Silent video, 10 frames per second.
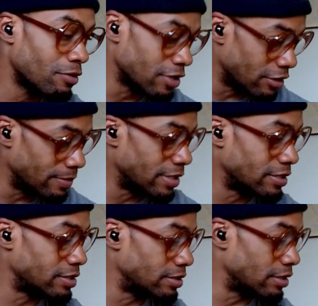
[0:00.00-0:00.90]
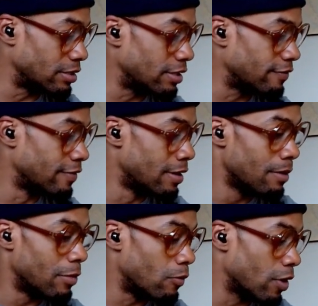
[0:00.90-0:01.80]
minutes is good enough. But
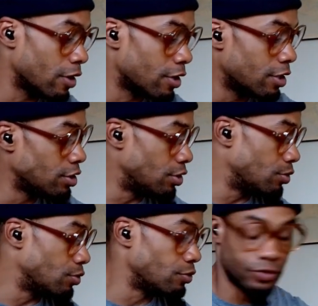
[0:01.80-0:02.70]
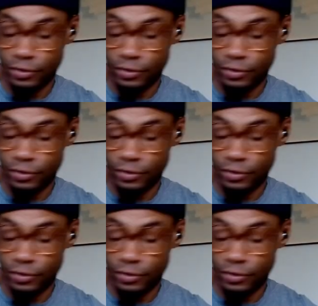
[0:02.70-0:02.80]
we're gonna use...